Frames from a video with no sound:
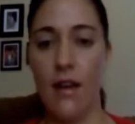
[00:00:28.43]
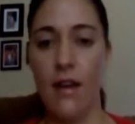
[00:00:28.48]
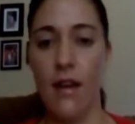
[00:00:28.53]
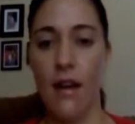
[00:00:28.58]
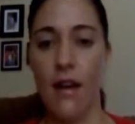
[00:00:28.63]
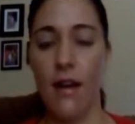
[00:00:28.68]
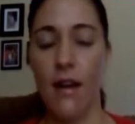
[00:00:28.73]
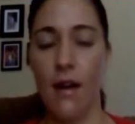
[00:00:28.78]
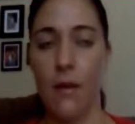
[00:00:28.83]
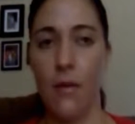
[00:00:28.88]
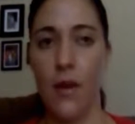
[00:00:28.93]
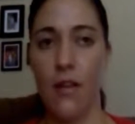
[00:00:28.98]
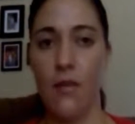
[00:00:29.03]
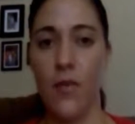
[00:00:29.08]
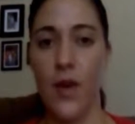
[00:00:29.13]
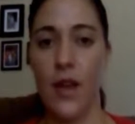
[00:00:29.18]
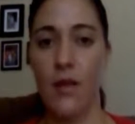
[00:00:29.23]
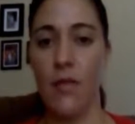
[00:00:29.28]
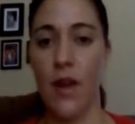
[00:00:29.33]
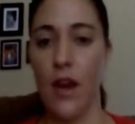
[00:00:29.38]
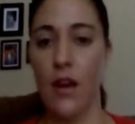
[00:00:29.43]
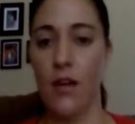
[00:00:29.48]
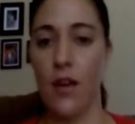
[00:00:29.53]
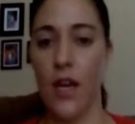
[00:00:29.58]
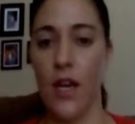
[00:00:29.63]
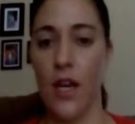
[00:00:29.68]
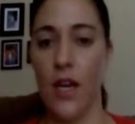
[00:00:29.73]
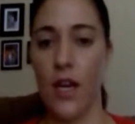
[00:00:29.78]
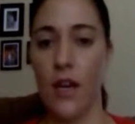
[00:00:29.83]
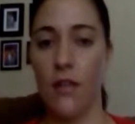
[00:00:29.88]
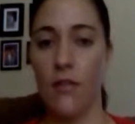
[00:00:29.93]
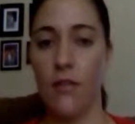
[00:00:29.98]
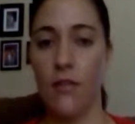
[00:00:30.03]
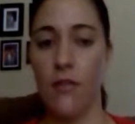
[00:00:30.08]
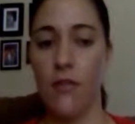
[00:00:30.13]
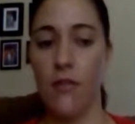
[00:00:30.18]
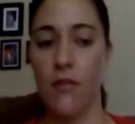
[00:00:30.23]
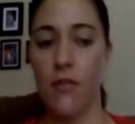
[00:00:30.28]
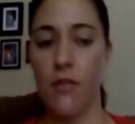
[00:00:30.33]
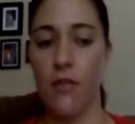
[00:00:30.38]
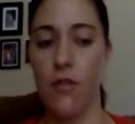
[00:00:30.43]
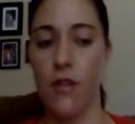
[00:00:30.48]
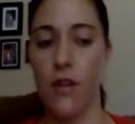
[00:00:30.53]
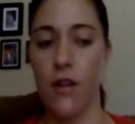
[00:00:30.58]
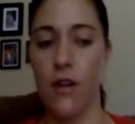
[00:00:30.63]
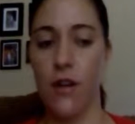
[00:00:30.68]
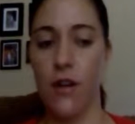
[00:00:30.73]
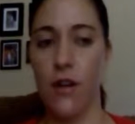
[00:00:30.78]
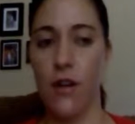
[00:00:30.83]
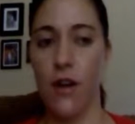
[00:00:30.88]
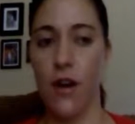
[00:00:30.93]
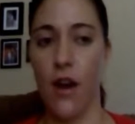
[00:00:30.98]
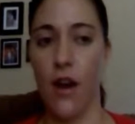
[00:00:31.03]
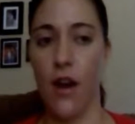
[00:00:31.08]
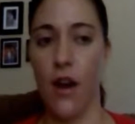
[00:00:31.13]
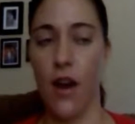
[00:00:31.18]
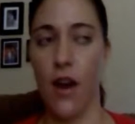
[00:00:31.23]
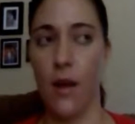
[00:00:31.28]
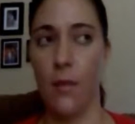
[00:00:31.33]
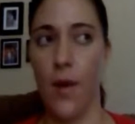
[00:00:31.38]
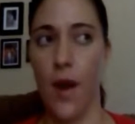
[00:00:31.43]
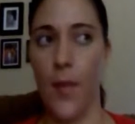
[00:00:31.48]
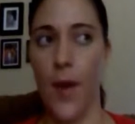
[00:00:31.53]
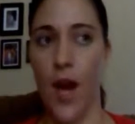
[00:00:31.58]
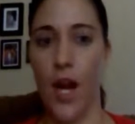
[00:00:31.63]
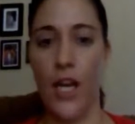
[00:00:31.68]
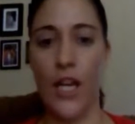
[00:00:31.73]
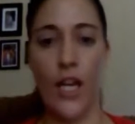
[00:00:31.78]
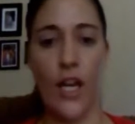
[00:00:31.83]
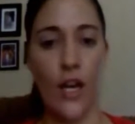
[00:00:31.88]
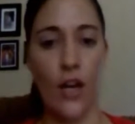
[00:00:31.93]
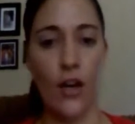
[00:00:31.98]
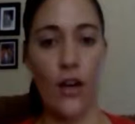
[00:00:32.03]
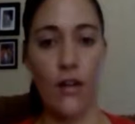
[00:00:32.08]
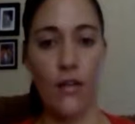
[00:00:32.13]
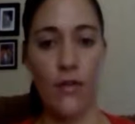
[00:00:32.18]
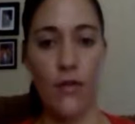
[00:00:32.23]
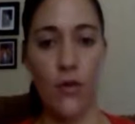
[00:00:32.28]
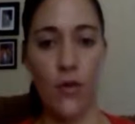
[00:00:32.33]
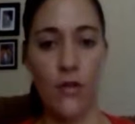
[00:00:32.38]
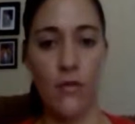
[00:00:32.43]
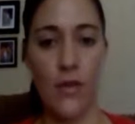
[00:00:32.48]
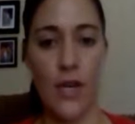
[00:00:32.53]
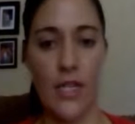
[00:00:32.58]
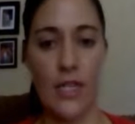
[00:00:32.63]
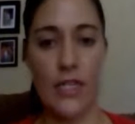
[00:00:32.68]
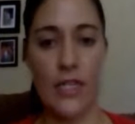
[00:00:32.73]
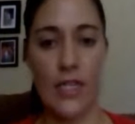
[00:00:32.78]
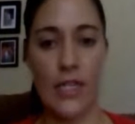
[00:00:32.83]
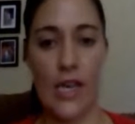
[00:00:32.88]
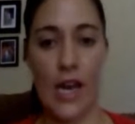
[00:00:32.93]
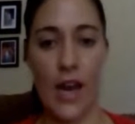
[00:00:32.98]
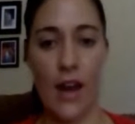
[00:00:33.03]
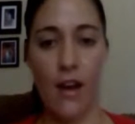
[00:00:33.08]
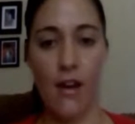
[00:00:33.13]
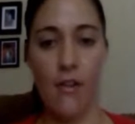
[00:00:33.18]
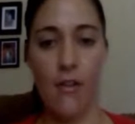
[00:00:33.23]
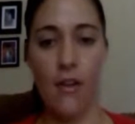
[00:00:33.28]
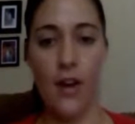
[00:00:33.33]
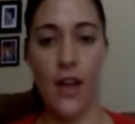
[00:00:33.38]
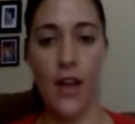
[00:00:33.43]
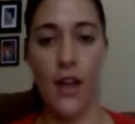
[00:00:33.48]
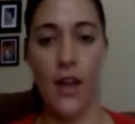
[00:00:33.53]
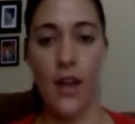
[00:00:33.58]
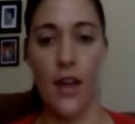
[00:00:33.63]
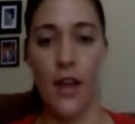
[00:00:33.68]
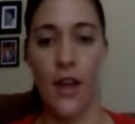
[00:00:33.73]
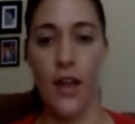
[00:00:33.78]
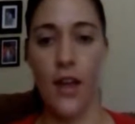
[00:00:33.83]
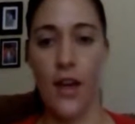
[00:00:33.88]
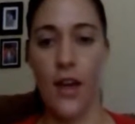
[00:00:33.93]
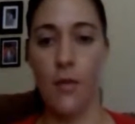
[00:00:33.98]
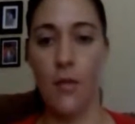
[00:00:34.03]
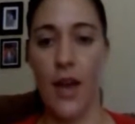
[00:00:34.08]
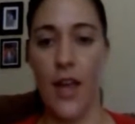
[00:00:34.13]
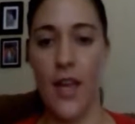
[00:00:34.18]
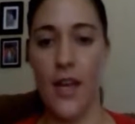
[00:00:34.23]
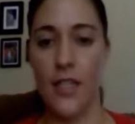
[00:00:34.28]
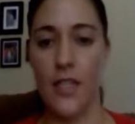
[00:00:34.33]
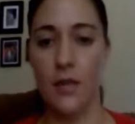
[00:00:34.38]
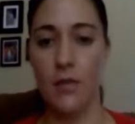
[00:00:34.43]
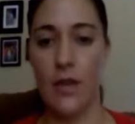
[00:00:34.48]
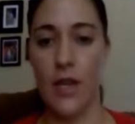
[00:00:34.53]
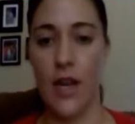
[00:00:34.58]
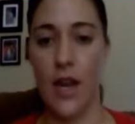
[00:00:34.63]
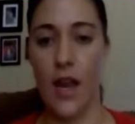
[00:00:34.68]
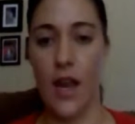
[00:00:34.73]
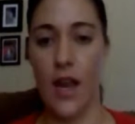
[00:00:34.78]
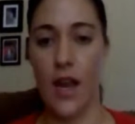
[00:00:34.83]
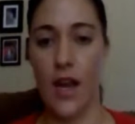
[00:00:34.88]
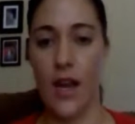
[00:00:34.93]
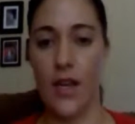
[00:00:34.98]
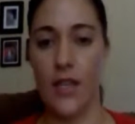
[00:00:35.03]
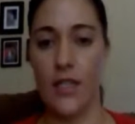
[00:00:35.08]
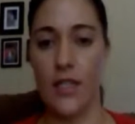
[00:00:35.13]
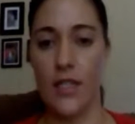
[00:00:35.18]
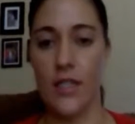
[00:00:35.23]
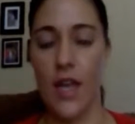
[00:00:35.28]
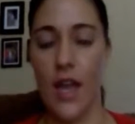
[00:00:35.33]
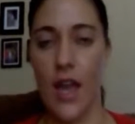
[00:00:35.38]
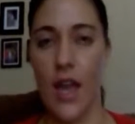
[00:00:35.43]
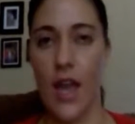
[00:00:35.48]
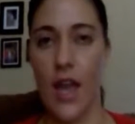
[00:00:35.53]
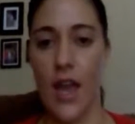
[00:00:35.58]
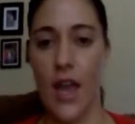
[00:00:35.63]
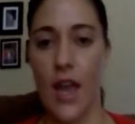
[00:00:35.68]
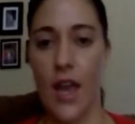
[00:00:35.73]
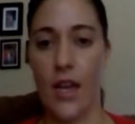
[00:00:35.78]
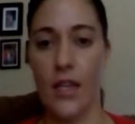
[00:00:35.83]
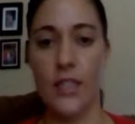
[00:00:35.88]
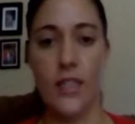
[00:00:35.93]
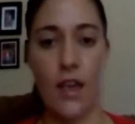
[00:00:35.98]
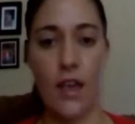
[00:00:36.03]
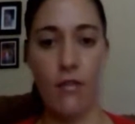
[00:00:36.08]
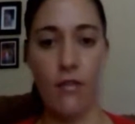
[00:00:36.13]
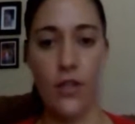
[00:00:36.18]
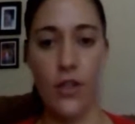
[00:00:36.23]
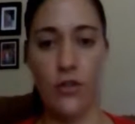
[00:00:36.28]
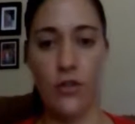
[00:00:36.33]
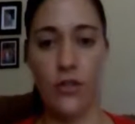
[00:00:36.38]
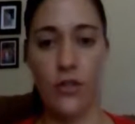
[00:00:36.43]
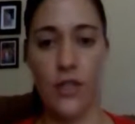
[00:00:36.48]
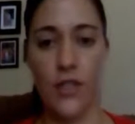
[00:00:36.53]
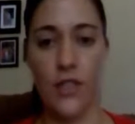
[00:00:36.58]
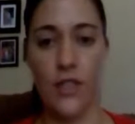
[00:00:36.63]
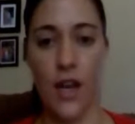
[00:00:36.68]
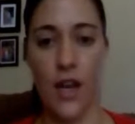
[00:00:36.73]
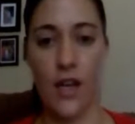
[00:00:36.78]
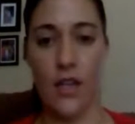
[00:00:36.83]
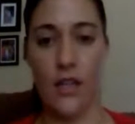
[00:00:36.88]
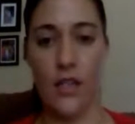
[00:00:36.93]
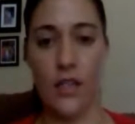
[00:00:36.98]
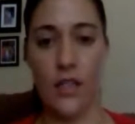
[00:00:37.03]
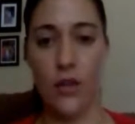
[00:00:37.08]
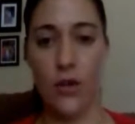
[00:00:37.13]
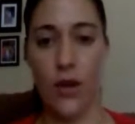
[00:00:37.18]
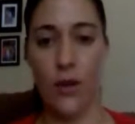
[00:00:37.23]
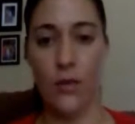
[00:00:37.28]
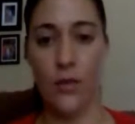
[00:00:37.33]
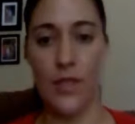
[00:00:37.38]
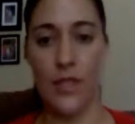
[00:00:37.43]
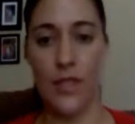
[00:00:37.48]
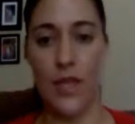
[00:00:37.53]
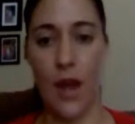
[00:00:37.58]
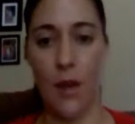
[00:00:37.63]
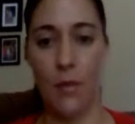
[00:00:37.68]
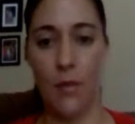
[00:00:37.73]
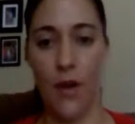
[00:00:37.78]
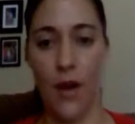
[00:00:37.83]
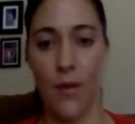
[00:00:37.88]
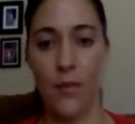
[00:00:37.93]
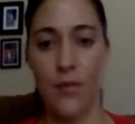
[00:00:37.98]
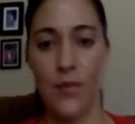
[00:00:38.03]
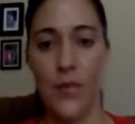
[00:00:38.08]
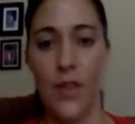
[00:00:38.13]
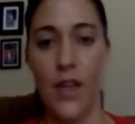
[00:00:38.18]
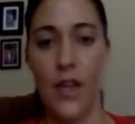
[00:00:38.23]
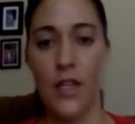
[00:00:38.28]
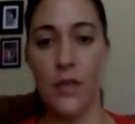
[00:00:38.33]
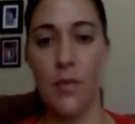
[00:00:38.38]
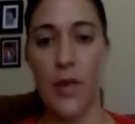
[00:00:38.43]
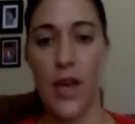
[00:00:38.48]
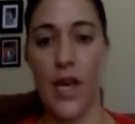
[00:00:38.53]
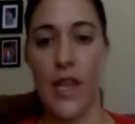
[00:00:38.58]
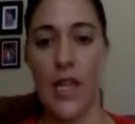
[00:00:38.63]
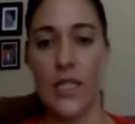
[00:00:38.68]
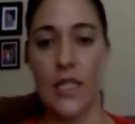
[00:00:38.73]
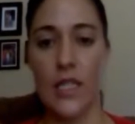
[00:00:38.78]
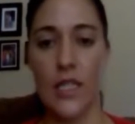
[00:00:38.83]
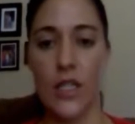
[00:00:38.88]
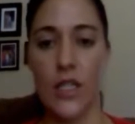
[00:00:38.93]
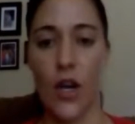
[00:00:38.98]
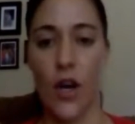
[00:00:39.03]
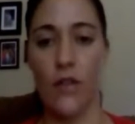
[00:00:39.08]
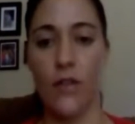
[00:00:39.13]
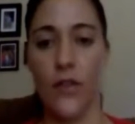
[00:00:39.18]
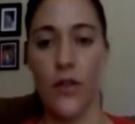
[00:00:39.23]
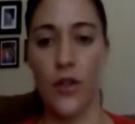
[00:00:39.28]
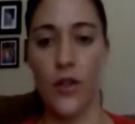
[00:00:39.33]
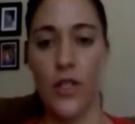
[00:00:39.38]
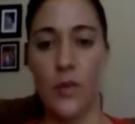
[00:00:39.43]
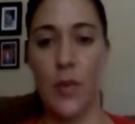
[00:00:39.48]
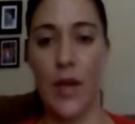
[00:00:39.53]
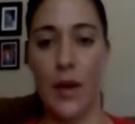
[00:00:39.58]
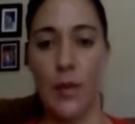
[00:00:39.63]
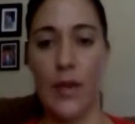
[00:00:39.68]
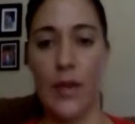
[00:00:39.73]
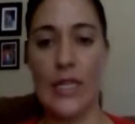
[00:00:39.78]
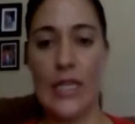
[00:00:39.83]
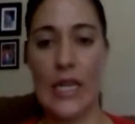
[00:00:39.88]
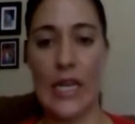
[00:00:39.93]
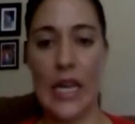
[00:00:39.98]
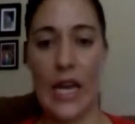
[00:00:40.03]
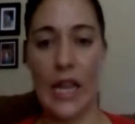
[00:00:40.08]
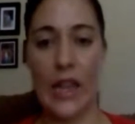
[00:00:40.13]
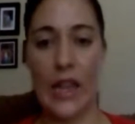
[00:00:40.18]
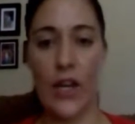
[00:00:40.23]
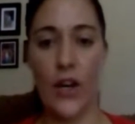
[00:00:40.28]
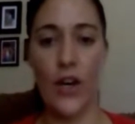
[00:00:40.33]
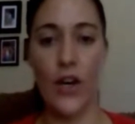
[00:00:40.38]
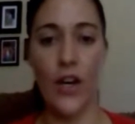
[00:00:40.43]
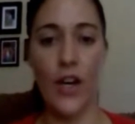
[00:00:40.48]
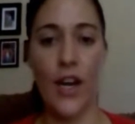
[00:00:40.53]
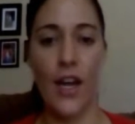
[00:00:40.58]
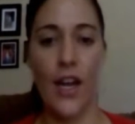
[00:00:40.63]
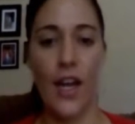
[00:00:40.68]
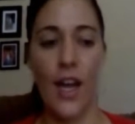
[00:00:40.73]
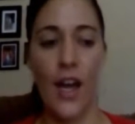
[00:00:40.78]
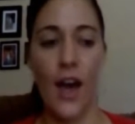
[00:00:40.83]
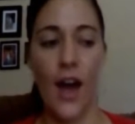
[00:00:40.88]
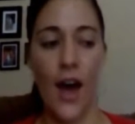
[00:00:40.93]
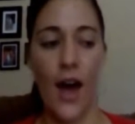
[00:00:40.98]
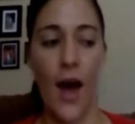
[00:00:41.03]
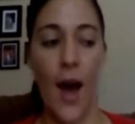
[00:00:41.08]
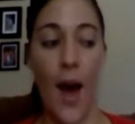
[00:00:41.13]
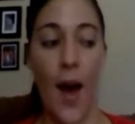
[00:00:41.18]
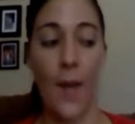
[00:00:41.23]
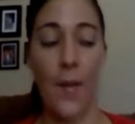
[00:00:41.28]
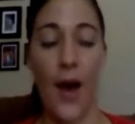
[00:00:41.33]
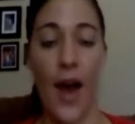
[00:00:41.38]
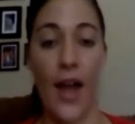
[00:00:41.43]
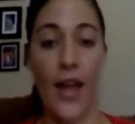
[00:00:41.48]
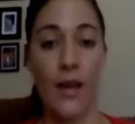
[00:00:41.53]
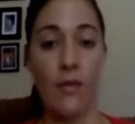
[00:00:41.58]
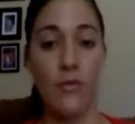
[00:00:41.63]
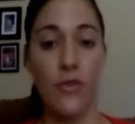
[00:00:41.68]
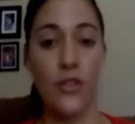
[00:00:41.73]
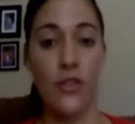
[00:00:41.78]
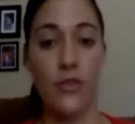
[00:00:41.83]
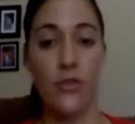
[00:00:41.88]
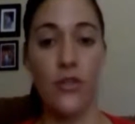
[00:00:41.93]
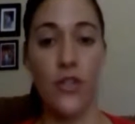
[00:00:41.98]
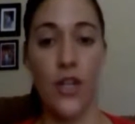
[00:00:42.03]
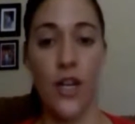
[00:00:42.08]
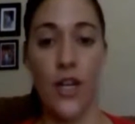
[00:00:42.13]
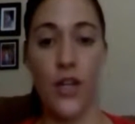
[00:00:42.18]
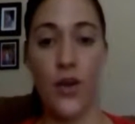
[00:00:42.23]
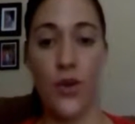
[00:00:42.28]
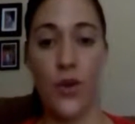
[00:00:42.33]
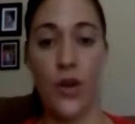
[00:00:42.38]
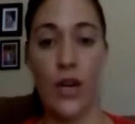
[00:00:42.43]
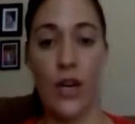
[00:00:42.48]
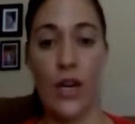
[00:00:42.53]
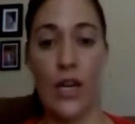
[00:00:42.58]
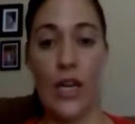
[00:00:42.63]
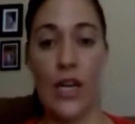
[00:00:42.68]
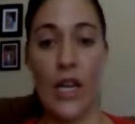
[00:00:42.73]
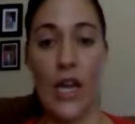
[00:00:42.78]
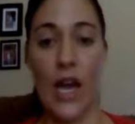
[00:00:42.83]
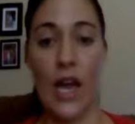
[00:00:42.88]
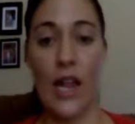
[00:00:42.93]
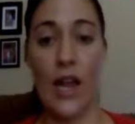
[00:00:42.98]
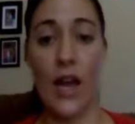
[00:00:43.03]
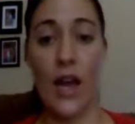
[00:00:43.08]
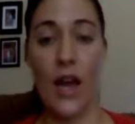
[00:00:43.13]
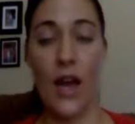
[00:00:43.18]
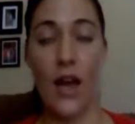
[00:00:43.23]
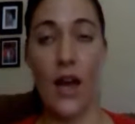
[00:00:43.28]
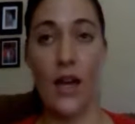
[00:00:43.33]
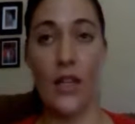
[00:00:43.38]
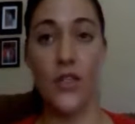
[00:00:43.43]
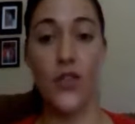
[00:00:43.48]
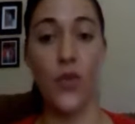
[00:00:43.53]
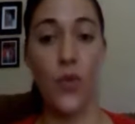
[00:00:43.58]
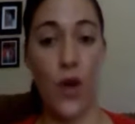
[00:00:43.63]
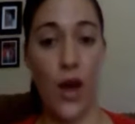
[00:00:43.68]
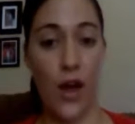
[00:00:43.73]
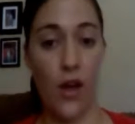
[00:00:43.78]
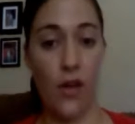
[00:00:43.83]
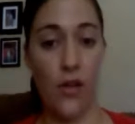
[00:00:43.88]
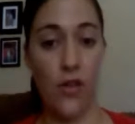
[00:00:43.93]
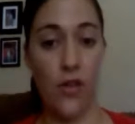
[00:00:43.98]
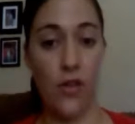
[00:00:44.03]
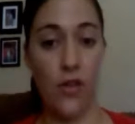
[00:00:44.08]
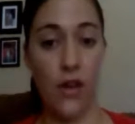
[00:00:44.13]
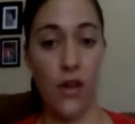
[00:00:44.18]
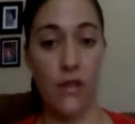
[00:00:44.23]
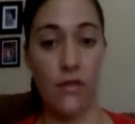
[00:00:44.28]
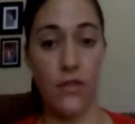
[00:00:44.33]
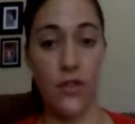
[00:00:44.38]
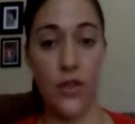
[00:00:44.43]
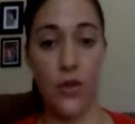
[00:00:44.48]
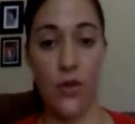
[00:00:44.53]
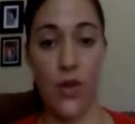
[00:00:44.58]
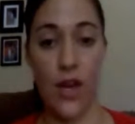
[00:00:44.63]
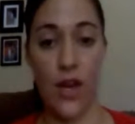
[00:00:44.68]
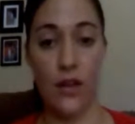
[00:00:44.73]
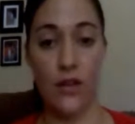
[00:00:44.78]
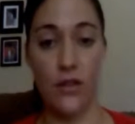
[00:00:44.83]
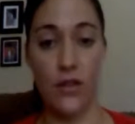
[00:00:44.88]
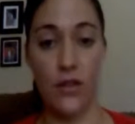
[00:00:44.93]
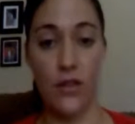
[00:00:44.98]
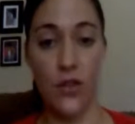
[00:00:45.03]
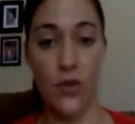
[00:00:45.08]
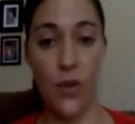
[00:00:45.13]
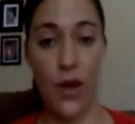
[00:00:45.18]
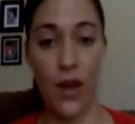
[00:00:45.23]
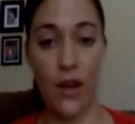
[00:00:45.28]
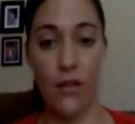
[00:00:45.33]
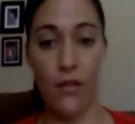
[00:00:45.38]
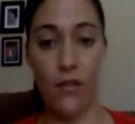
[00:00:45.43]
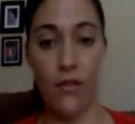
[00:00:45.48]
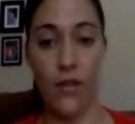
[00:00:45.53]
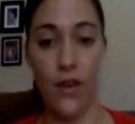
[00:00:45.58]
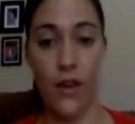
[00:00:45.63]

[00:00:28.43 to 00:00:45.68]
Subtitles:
I've been married for about a year and 4 months now, and my husband has a 7-year-old son, so I'm a stepmom. But this is our first baby together. I am due January 12th of 2012.